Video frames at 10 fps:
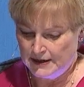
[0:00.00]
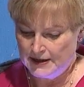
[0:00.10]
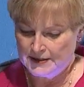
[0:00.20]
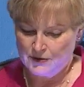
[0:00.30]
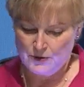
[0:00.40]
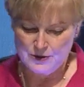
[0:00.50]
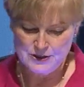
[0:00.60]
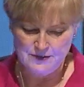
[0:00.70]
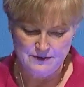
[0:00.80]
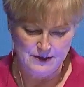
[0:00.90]
in the
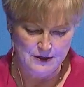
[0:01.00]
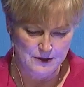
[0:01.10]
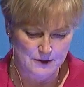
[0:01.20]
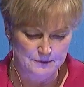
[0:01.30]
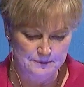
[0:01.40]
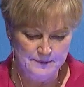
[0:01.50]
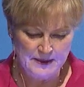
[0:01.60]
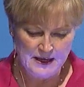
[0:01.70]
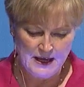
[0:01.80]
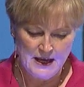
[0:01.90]
course of a year.
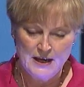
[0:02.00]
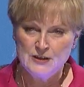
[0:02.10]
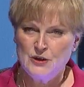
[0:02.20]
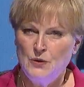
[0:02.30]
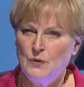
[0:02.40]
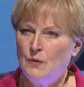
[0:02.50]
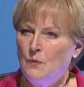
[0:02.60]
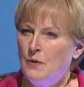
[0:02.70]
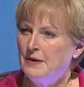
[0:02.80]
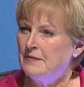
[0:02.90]
So
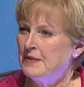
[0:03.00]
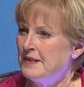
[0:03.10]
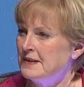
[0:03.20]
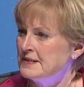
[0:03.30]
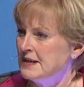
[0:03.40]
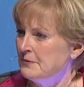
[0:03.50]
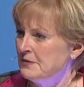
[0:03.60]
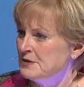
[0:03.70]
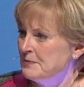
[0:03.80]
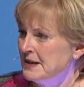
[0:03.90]
one of the things that
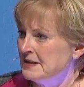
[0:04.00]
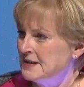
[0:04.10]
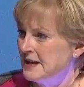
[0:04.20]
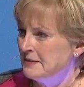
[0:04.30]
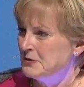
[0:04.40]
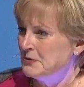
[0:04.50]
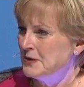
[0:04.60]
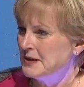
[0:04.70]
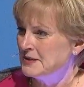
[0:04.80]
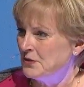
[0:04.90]
we've spent time
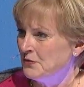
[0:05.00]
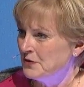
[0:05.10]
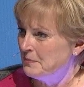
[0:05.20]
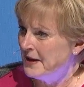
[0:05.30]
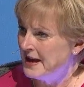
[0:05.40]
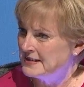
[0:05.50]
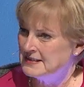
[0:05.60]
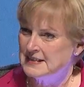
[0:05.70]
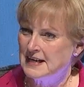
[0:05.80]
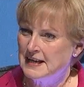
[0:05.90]
doing is, over the
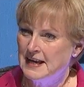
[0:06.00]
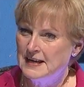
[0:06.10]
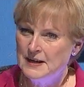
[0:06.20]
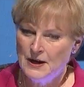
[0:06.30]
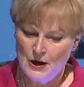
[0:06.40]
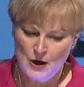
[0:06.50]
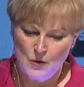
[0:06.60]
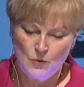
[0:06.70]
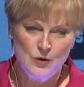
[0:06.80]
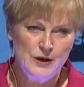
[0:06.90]
past decade,
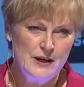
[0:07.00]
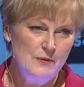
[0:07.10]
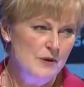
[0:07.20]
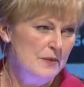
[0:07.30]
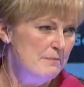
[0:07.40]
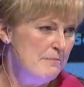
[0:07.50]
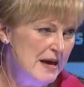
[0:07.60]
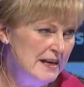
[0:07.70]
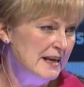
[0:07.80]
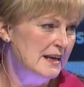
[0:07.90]
working with
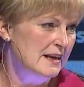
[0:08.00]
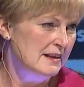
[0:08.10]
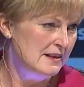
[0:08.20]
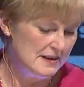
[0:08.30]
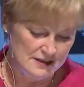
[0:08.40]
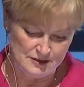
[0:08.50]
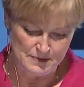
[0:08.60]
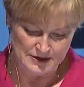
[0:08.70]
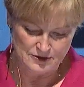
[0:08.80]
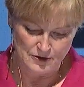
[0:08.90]
many in the East
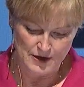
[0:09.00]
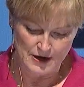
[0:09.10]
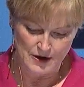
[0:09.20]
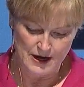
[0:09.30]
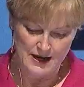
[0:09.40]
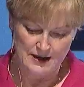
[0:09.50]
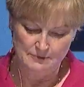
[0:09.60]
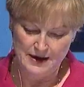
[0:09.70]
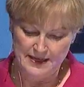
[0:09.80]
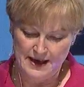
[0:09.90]
Metro area,
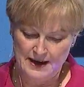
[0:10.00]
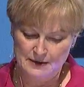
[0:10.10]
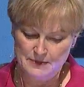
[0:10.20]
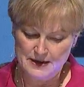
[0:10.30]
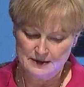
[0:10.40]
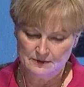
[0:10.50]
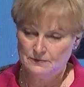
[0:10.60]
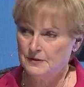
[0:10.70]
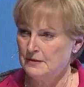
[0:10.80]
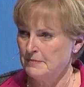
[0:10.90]
and by that I mean
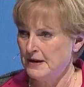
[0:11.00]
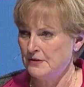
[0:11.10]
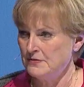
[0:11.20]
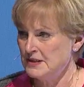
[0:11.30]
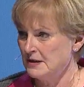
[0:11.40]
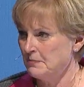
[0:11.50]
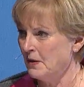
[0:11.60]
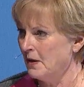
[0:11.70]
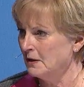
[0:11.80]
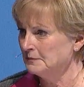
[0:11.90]
with the Mayor of St.
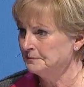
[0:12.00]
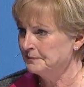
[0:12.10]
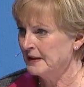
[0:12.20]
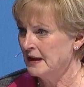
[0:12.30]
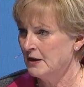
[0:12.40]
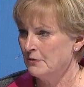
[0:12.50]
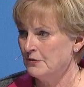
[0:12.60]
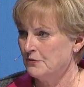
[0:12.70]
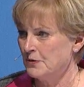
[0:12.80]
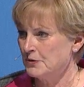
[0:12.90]
Paul.
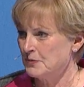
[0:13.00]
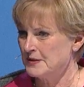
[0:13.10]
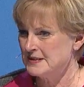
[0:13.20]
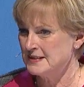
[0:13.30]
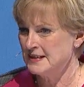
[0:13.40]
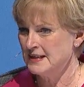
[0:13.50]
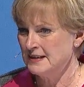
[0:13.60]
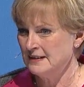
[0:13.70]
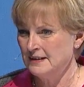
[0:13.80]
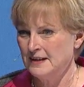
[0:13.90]
We've worked with
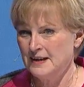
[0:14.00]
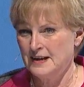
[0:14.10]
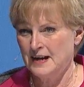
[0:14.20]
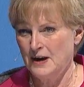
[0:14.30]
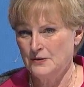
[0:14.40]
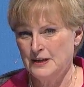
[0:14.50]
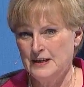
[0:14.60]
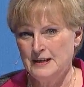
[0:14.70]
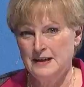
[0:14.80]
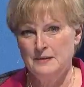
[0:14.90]
city,
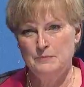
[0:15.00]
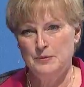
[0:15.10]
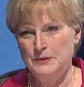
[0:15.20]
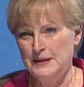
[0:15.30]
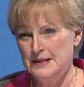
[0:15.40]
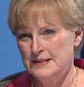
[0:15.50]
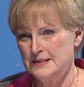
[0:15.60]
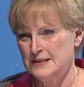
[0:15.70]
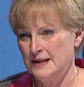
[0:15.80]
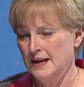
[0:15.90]
county, police,